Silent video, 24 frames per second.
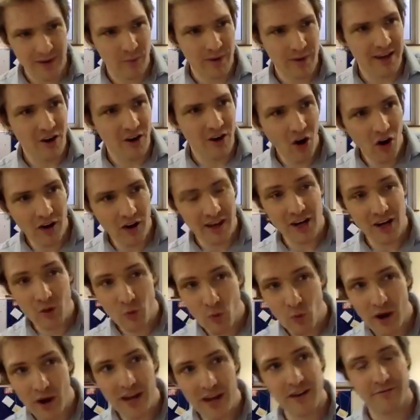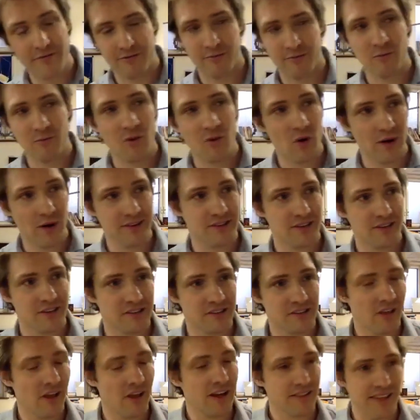can't get away from questions
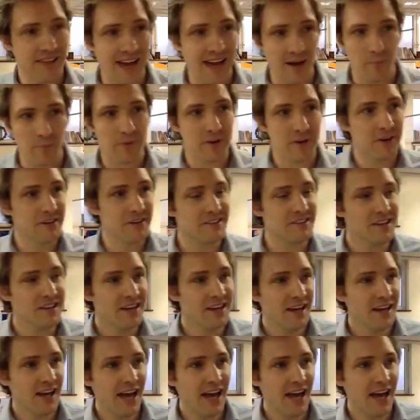like that, because,